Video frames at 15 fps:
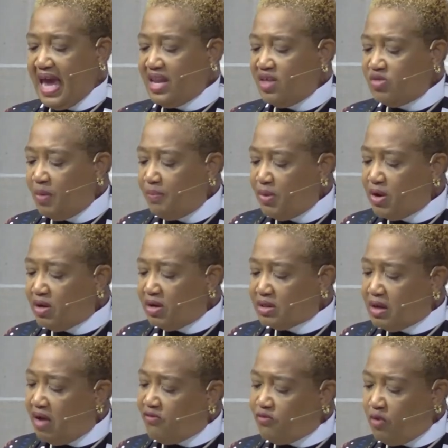And in the
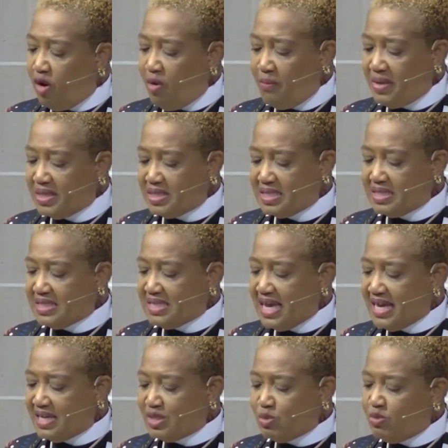book of Romans, it
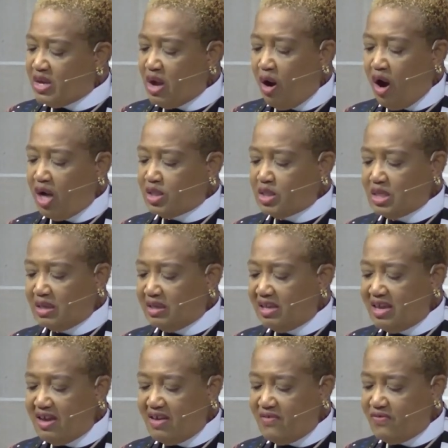says we are to
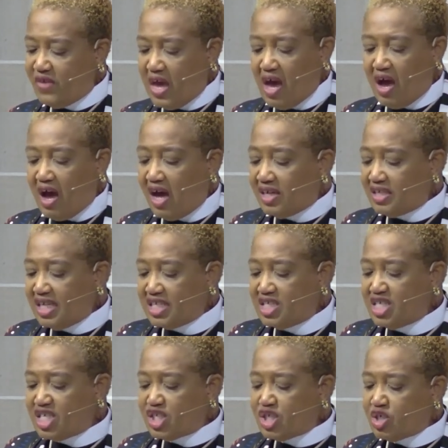live
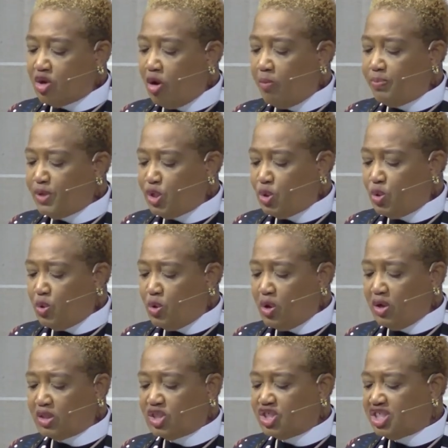unconditional,
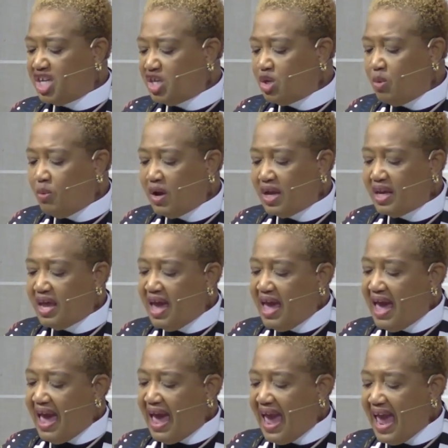pure, genuine,
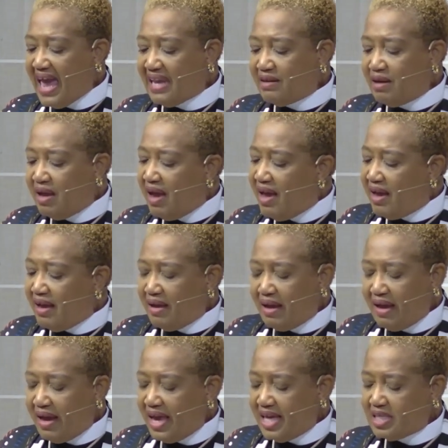and
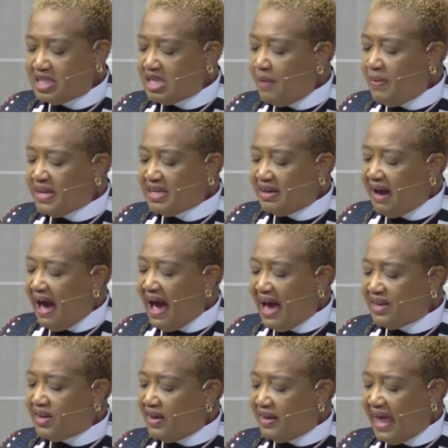exhibit
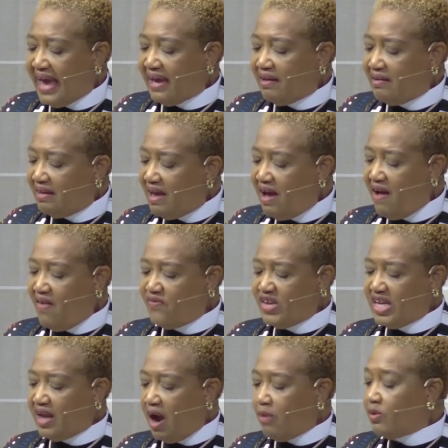God like love
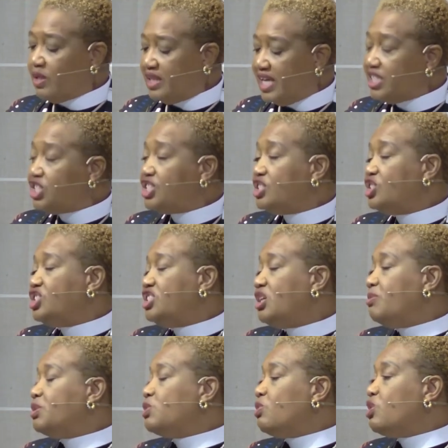in our
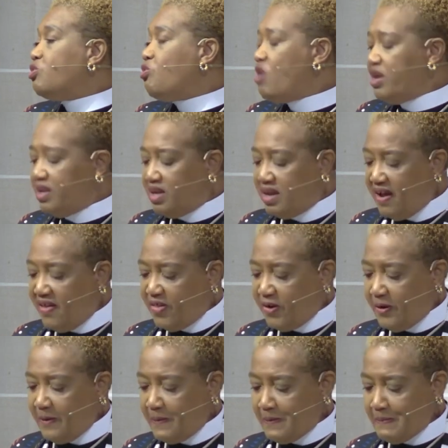relationships with one
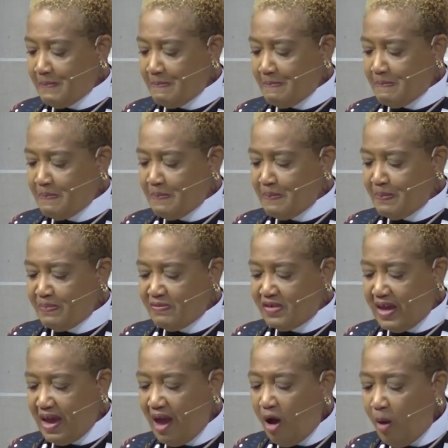another,
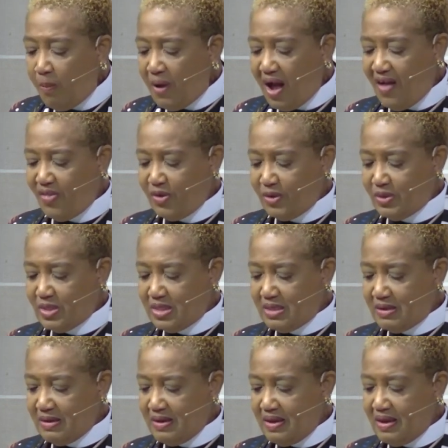to help others,